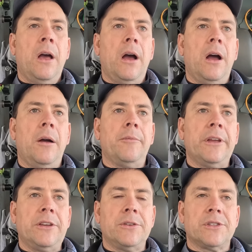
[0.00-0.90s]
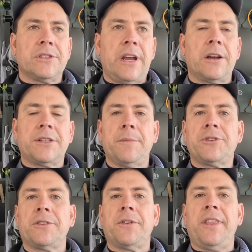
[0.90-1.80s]
Uh, it uses air
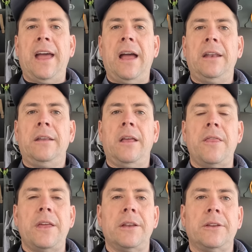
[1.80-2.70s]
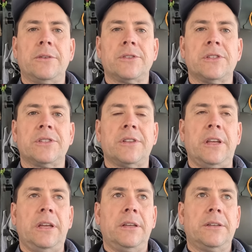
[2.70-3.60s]
temperature for that and then it uses
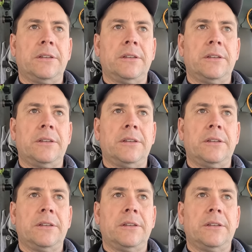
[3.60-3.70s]
the